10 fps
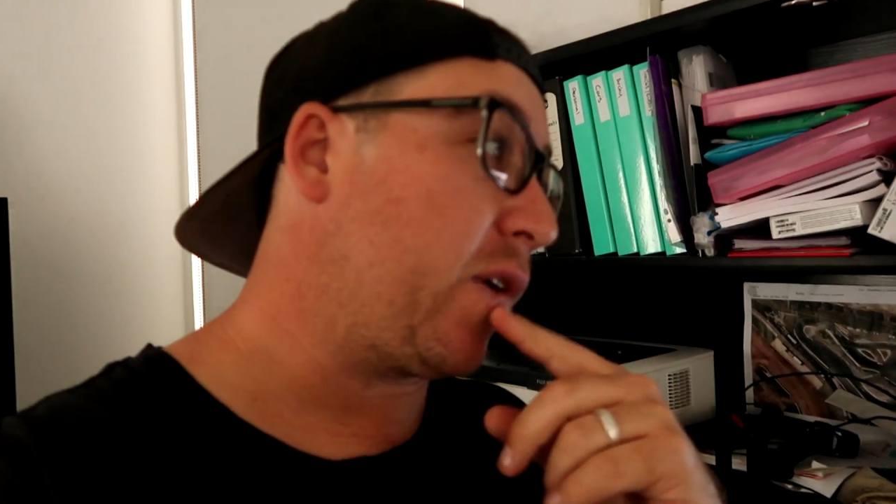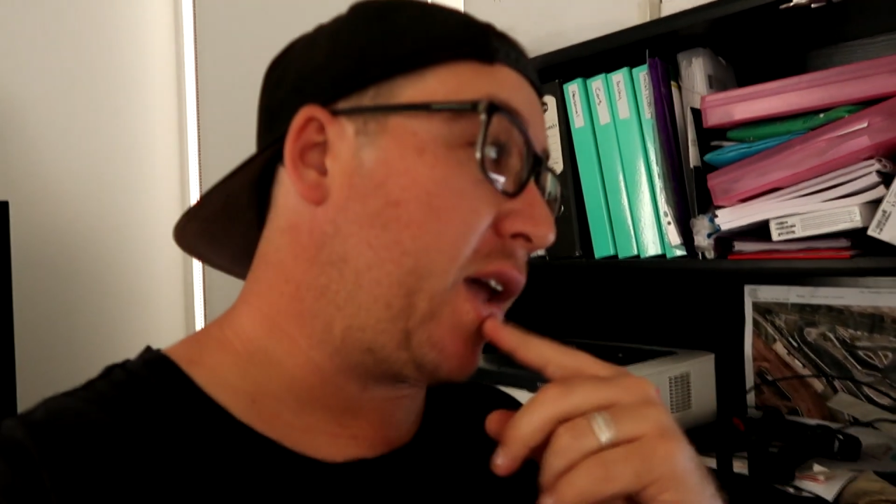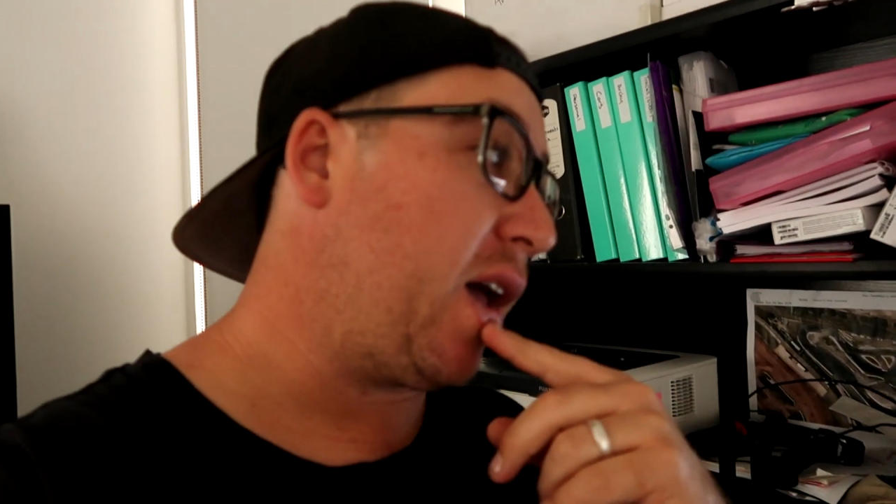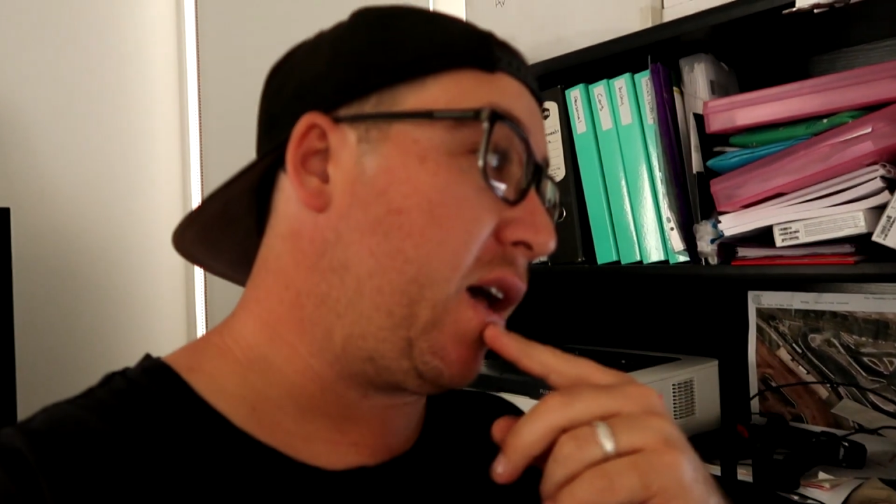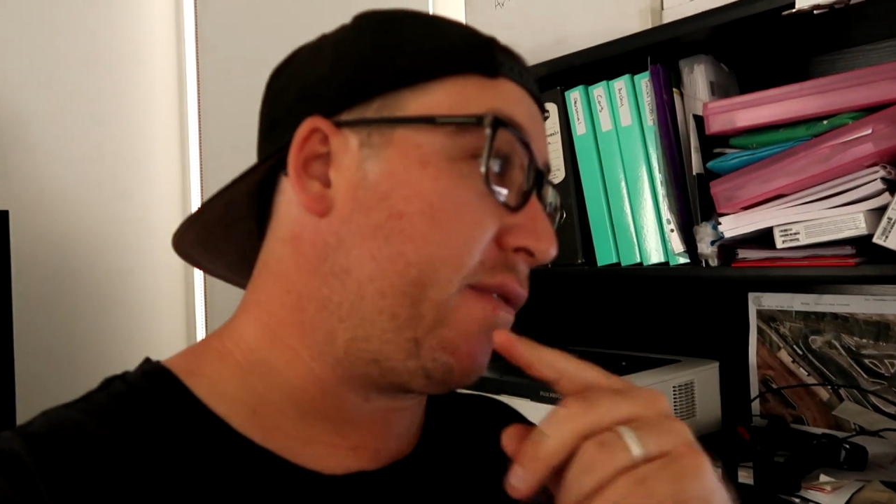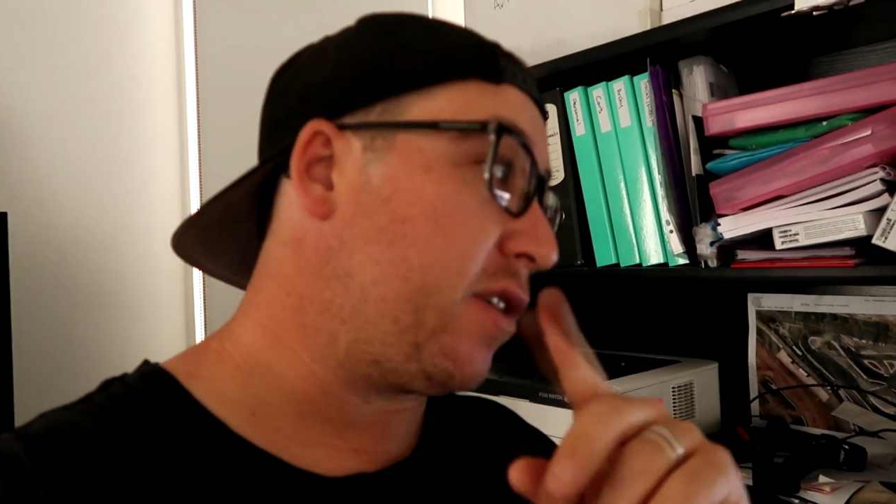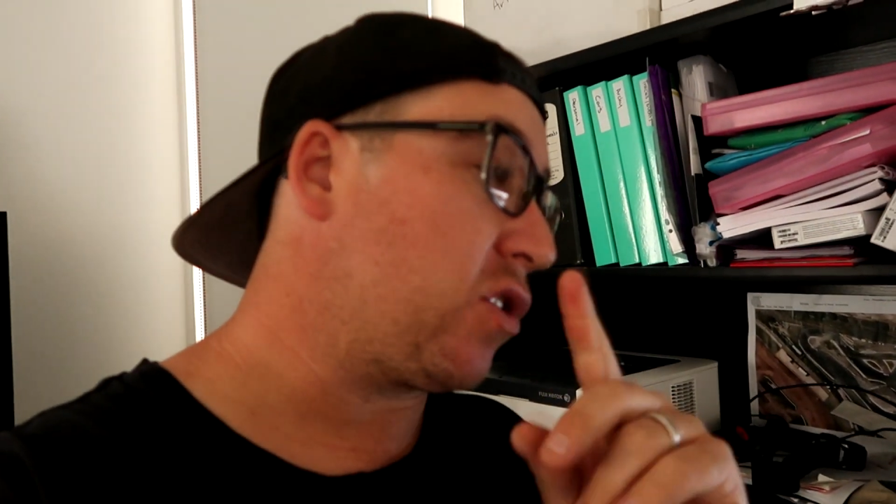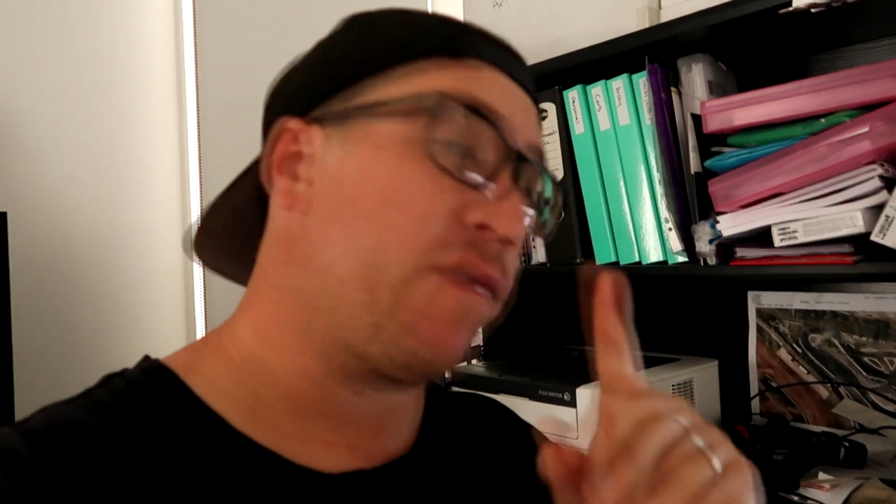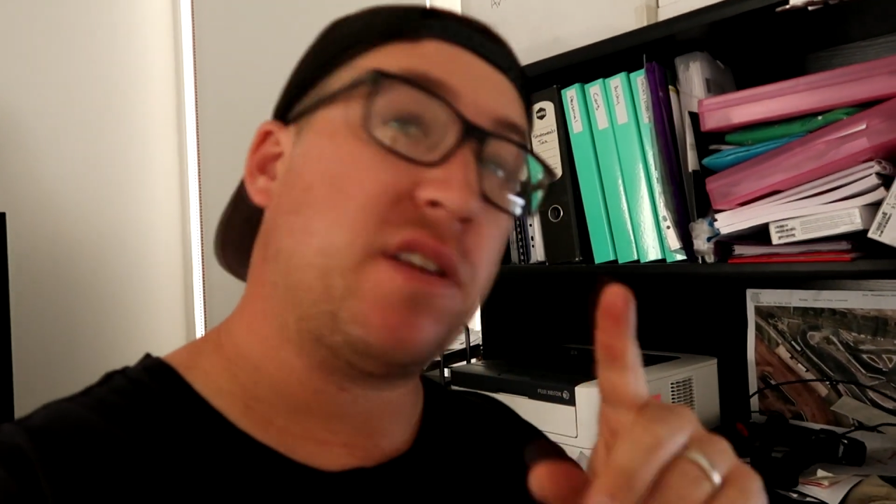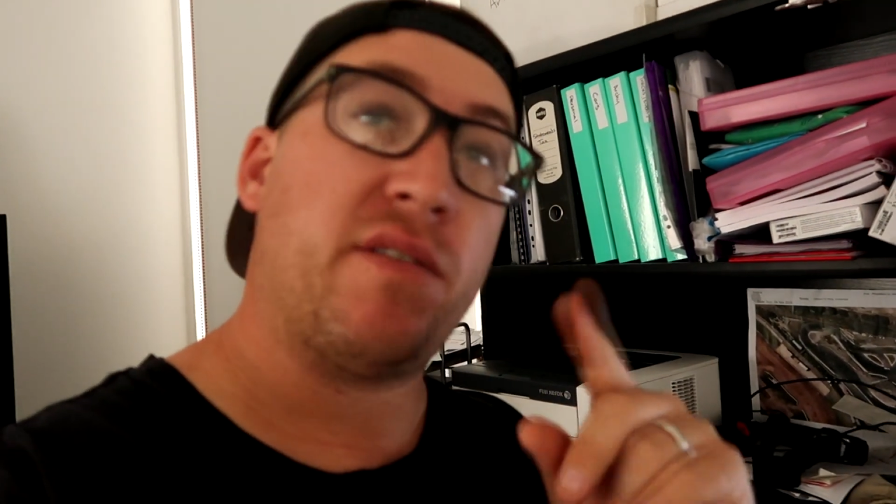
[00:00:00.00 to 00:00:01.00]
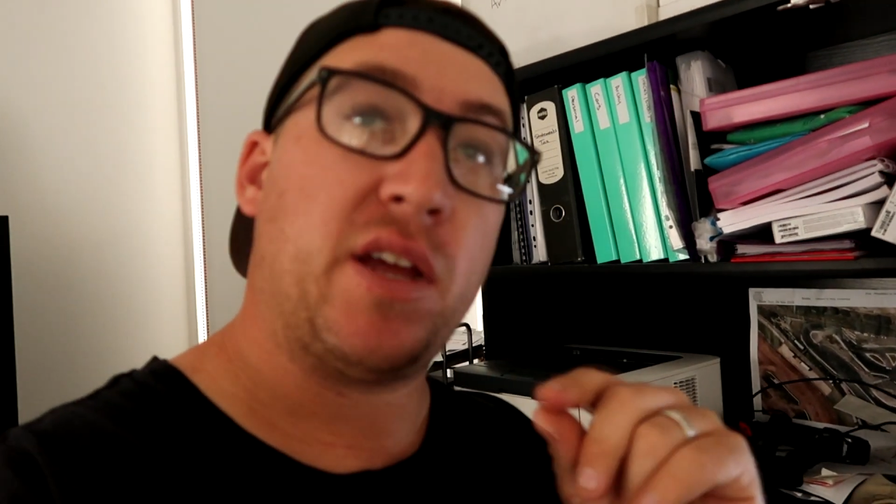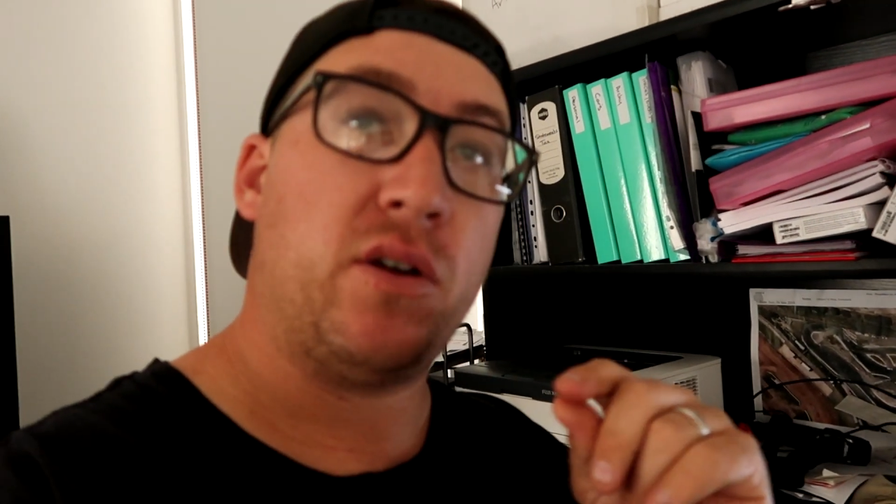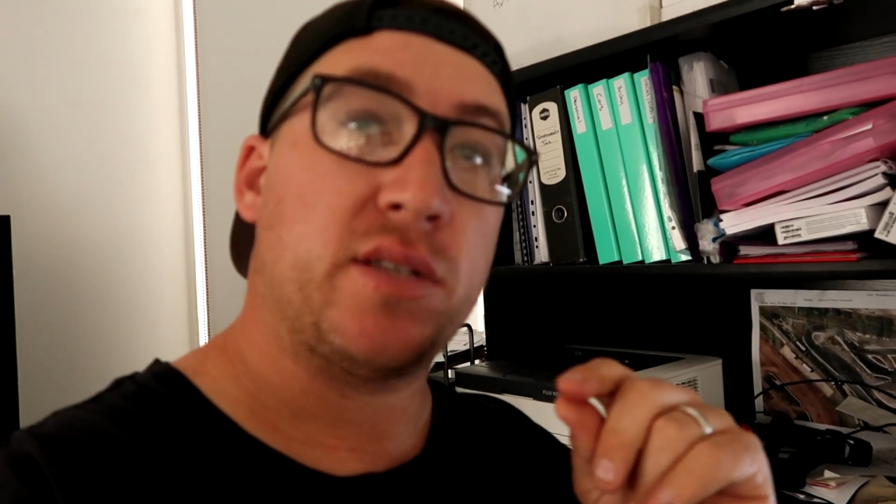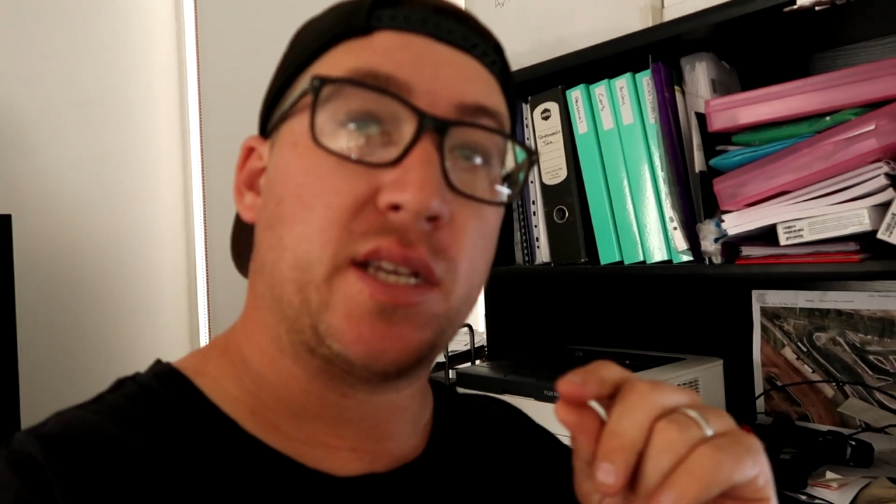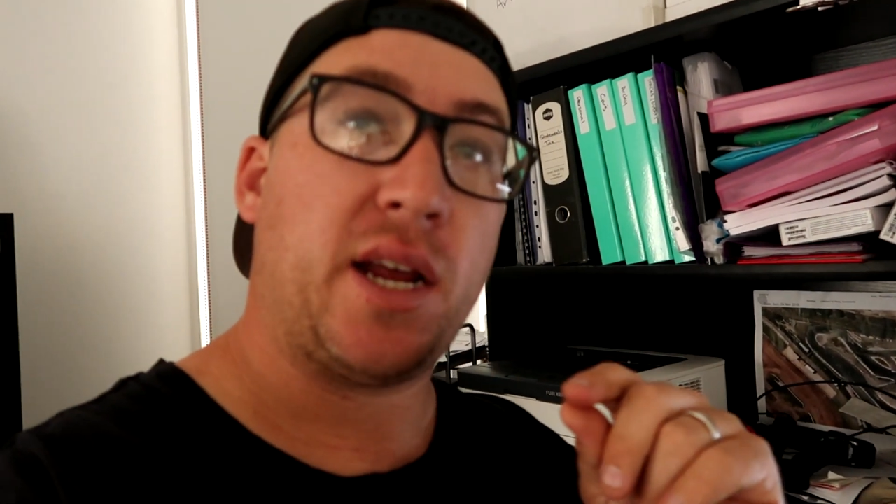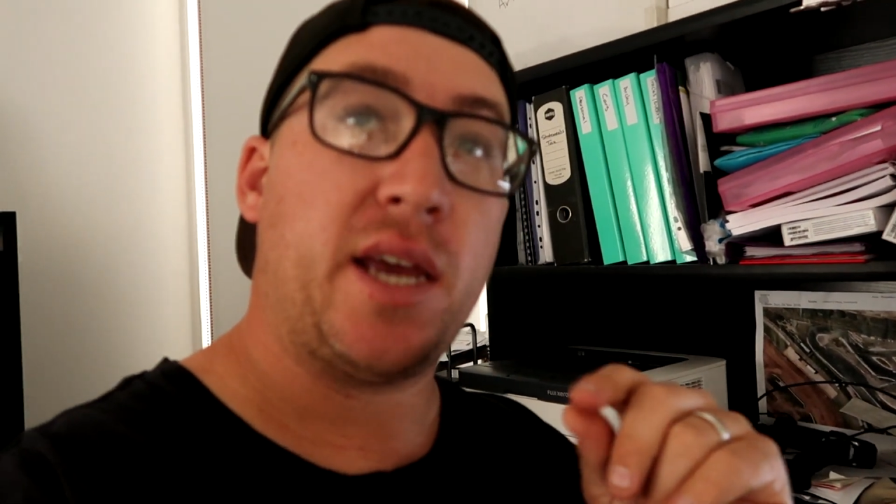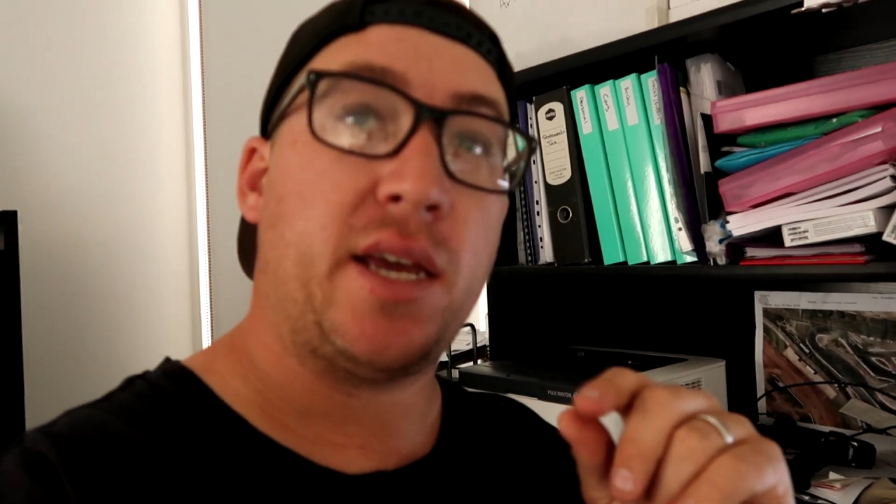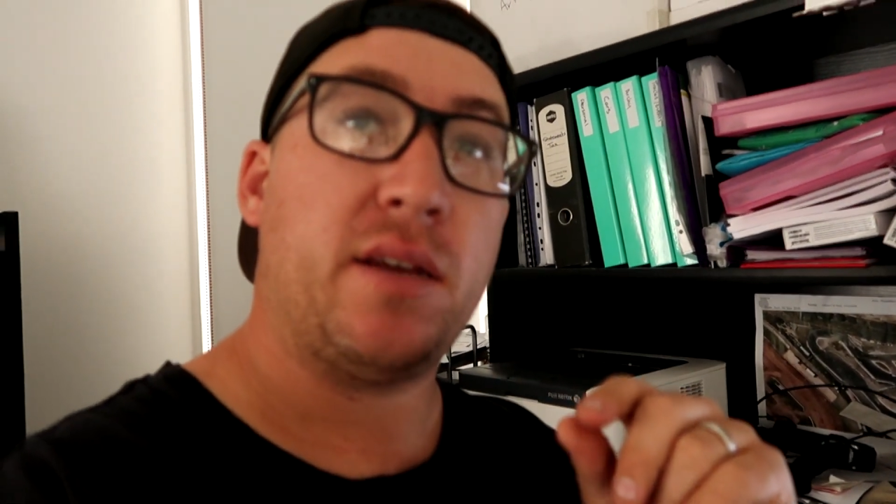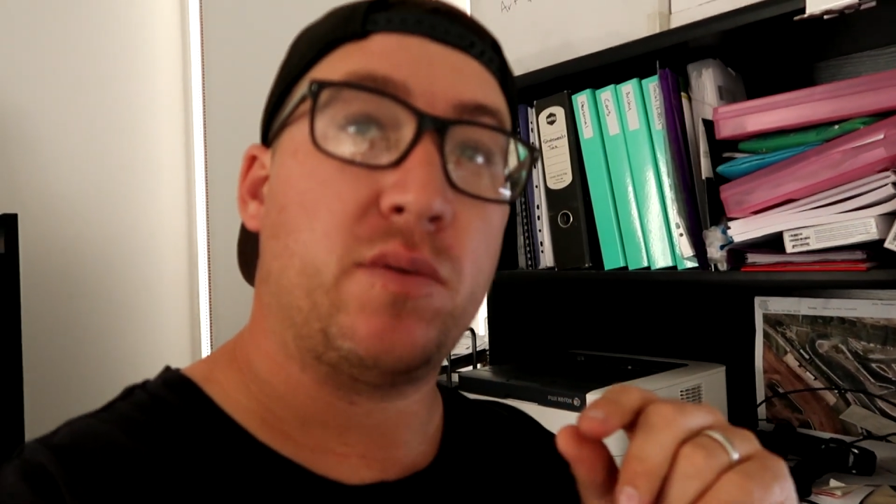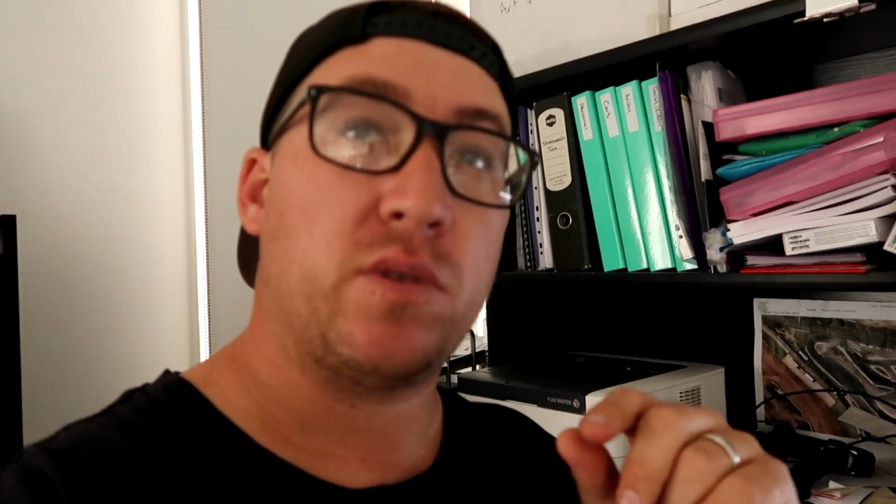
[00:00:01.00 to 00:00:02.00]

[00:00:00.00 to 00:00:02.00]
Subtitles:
we have a drifting event on today,